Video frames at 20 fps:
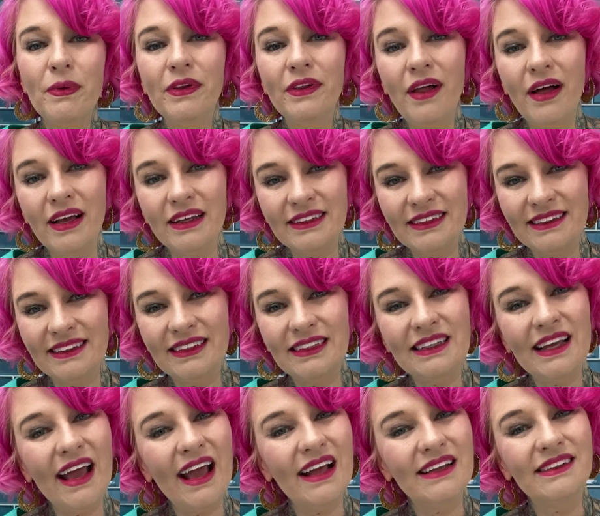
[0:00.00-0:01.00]
Plus,
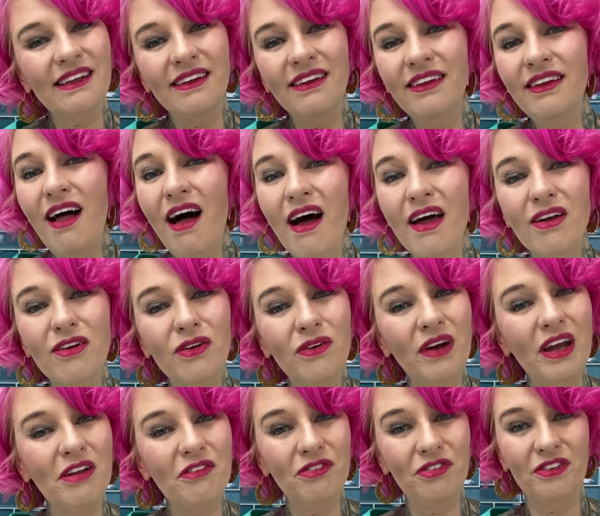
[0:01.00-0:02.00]
this adds a lot of
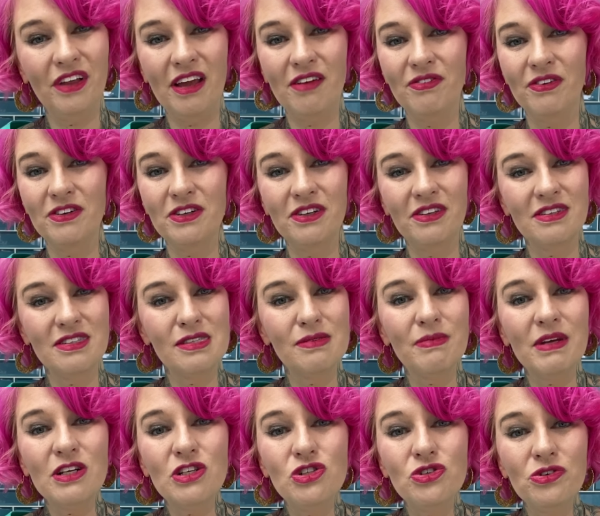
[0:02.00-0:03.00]
great flavor to this
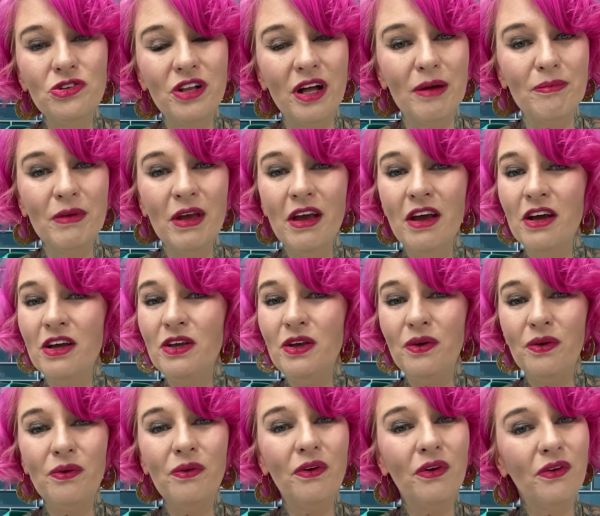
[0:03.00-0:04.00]
mint julep.
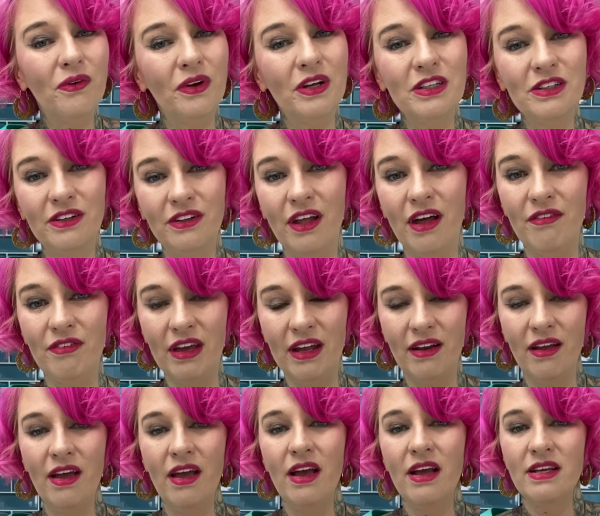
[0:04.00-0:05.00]
You are going to love it.